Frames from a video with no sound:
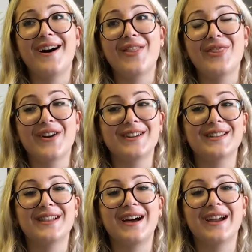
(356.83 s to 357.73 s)
Not
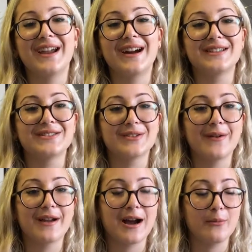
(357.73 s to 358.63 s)
gonna lie, I saw
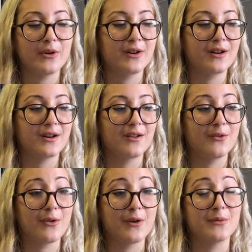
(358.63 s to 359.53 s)
a Cover Girl,
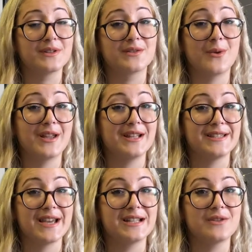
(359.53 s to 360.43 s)
although it was quite a
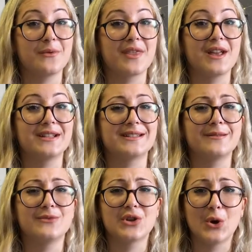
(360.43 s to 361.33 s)
gent with like
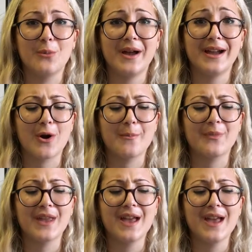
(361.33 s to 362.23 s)
some throwback from
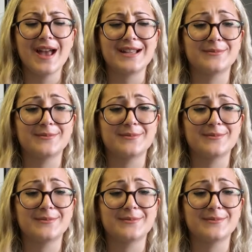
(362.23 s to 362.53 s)
a